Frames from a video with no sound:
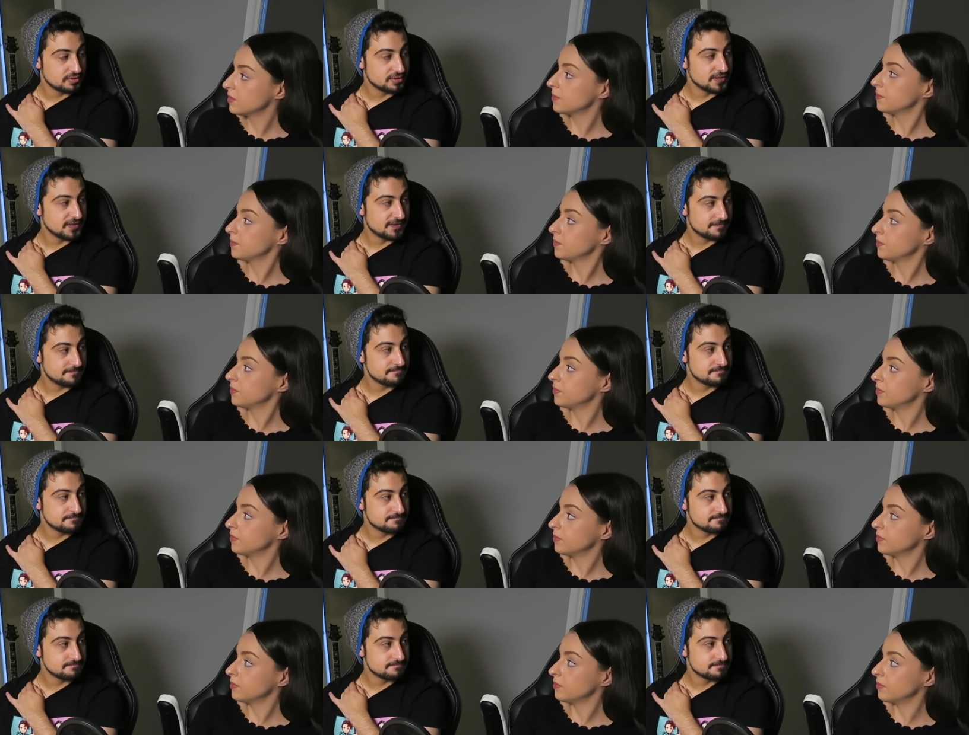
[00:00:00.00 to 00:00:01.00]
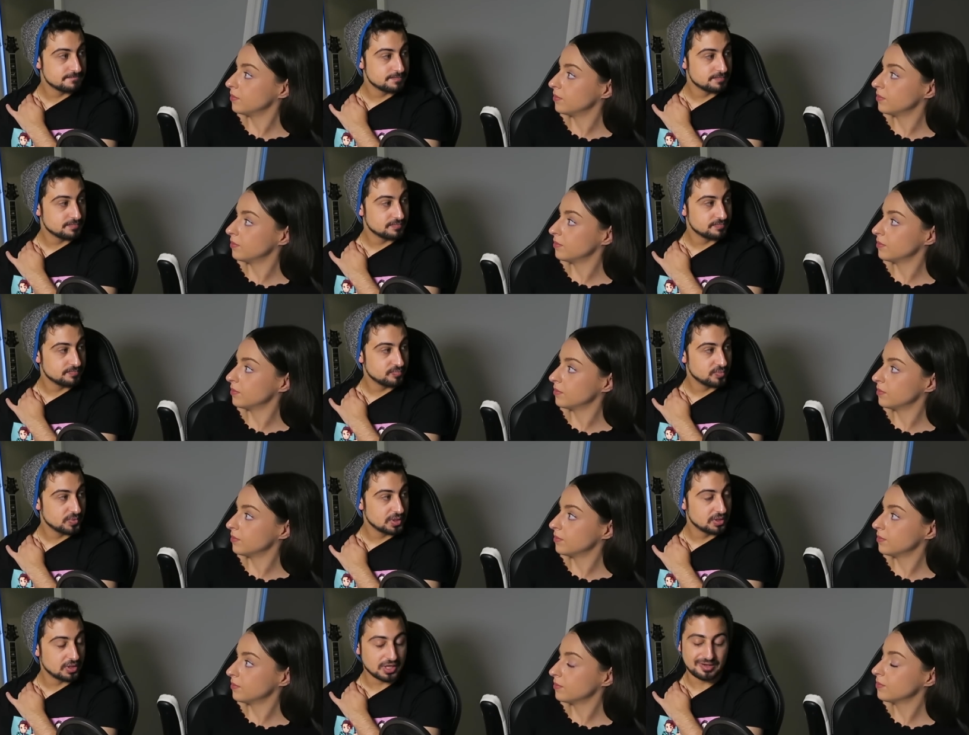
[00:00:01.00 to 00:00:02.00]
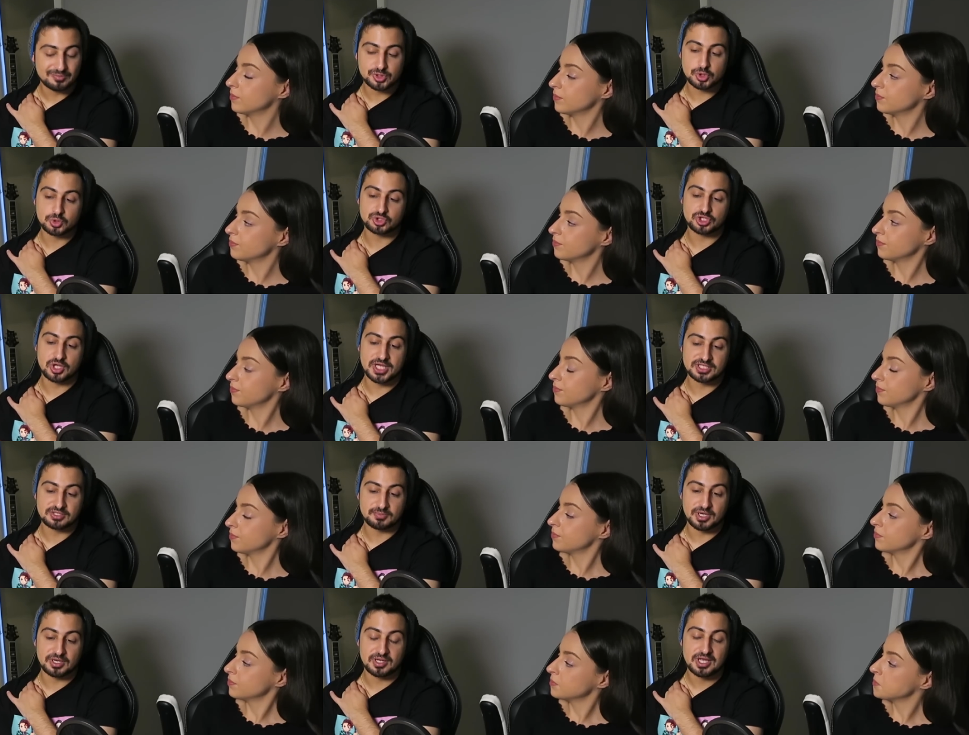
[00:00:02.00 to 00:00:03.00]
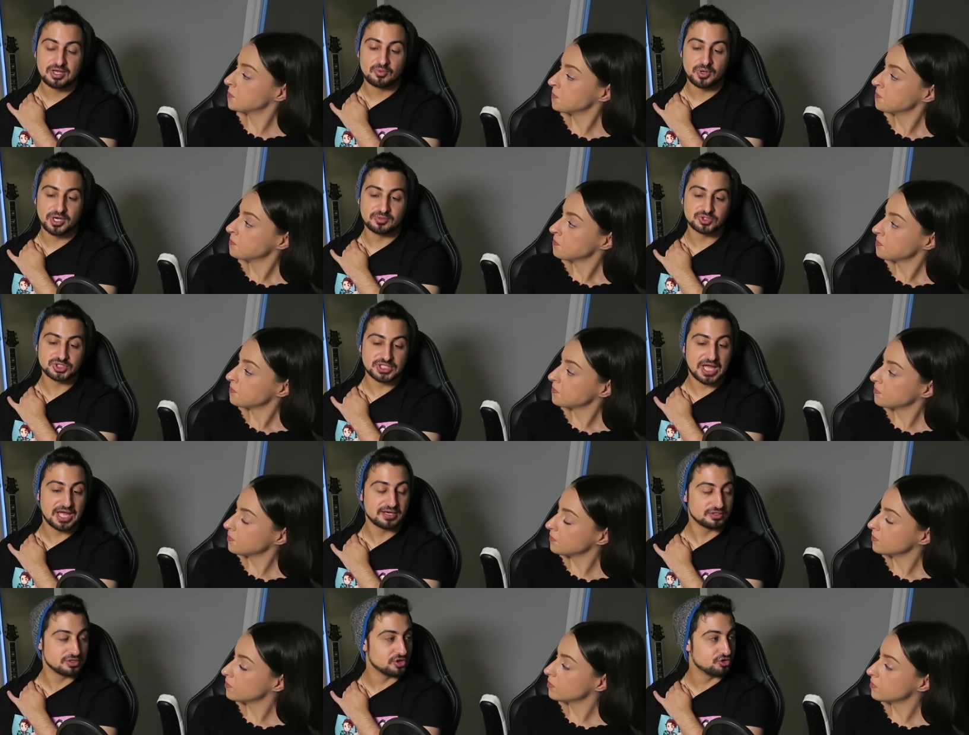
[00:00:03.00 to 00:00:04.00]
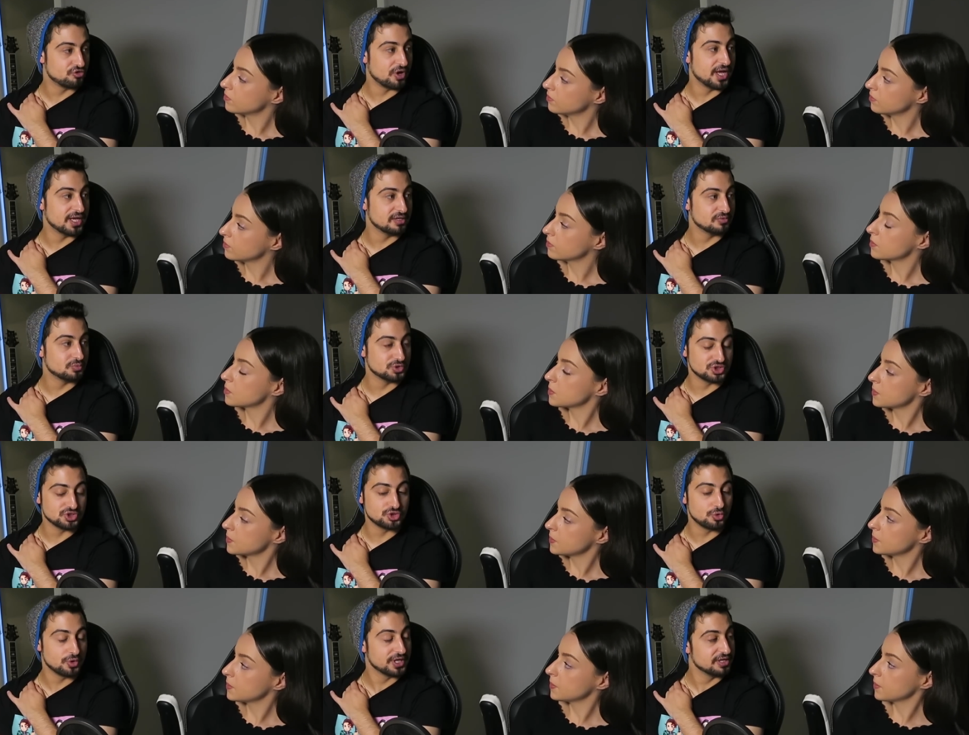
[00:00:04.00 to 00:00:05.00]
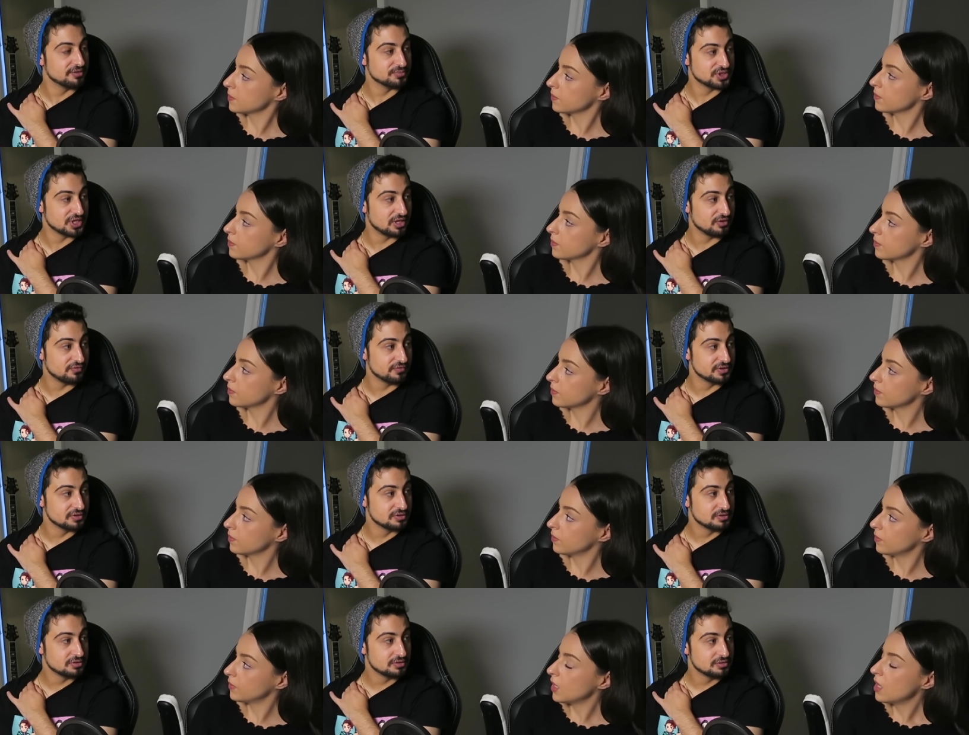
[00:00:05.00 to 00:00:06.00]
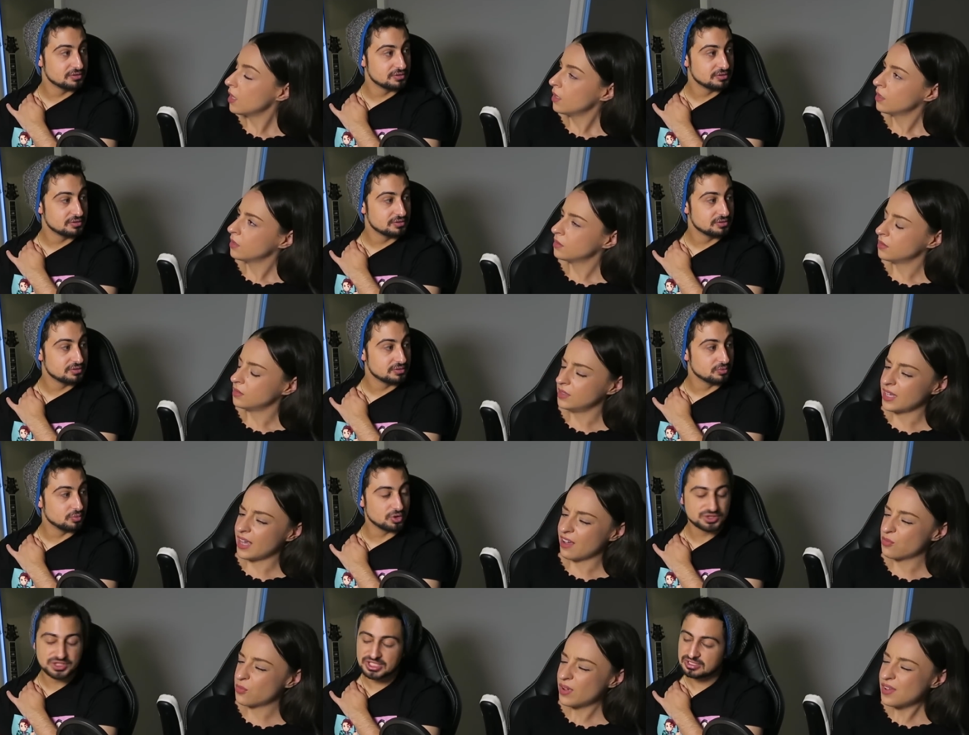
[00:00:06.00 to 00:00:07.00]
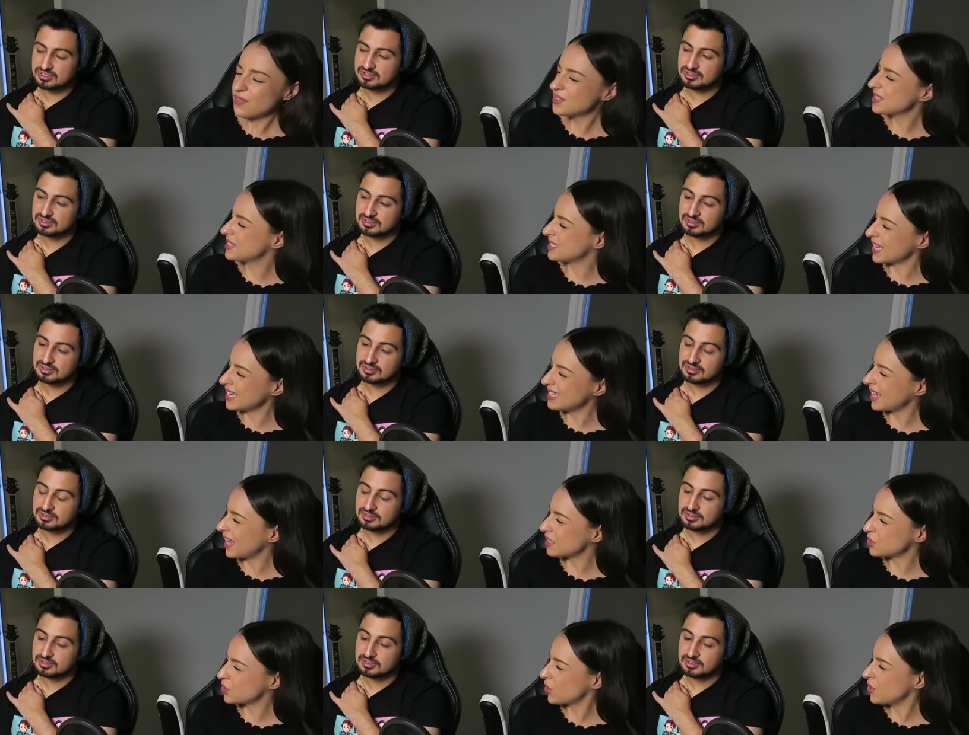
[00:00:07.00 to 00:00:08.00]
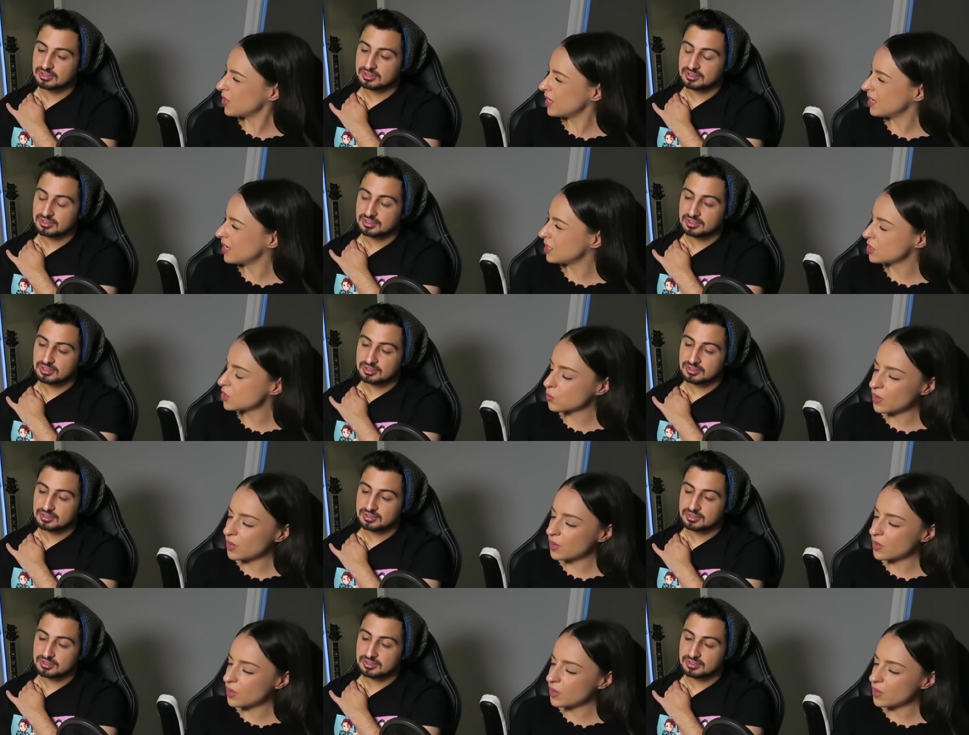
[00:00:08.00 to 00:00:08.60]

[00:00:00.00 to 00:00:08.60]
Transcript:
Speaker 1: Yeah. Like I'm sure Saitama... when he was starting to train, was enjoying himself. Yeah, have we even seen that journey? He just